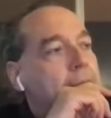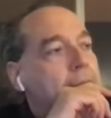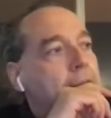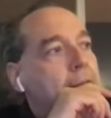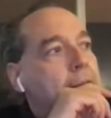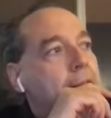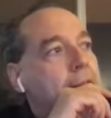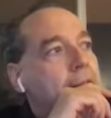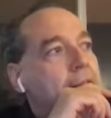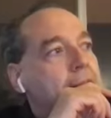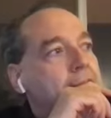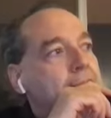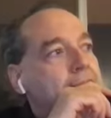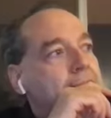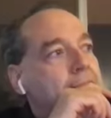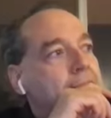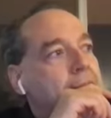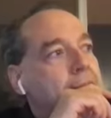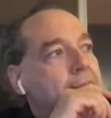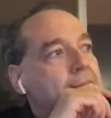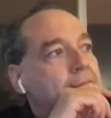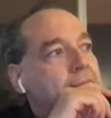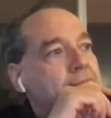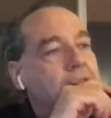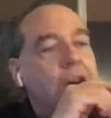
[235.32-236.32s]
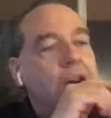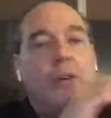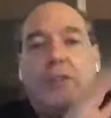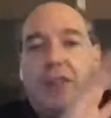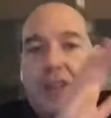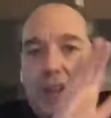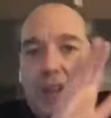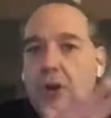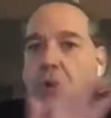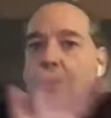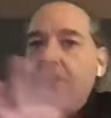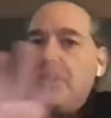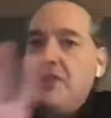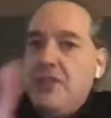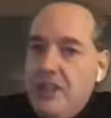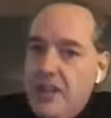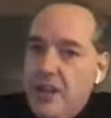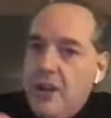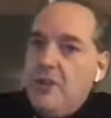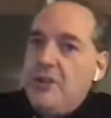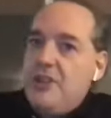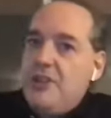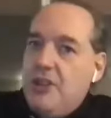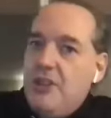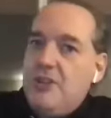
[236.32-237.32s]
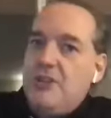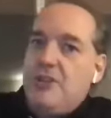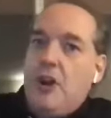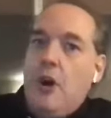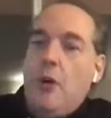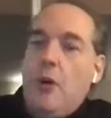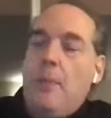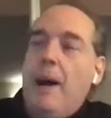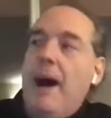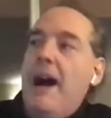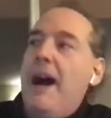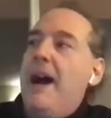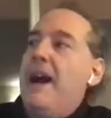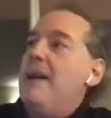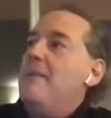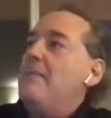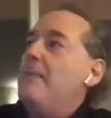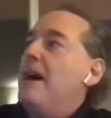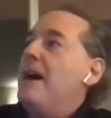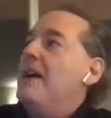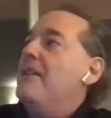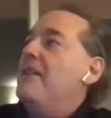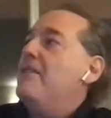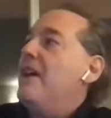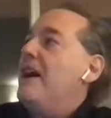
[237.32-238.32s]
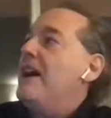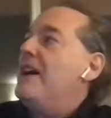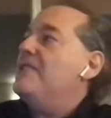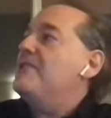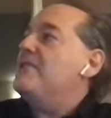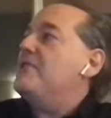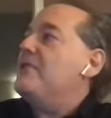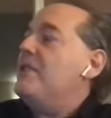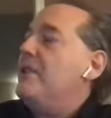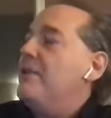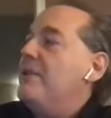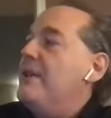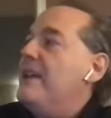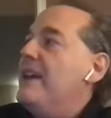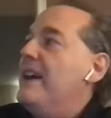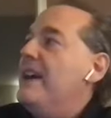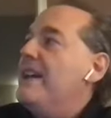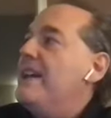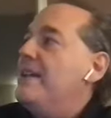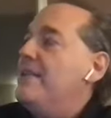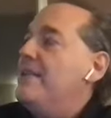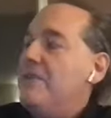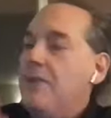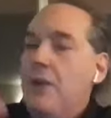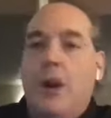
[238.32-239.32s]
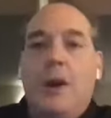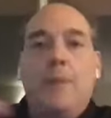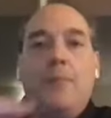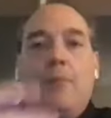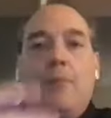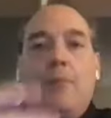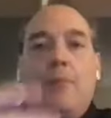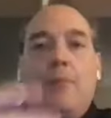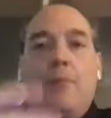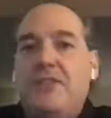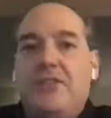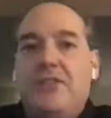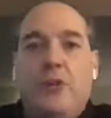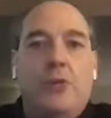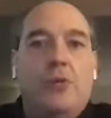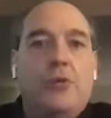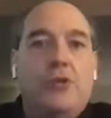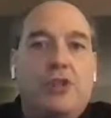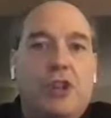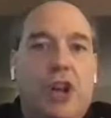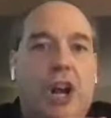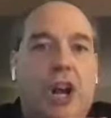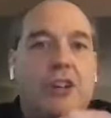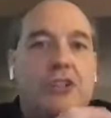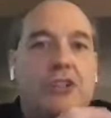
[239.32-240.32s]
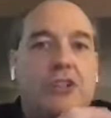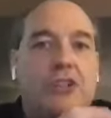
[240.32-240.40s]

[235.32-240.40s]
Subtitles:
And, years and years go by, and my advisor, he had a very bright student, John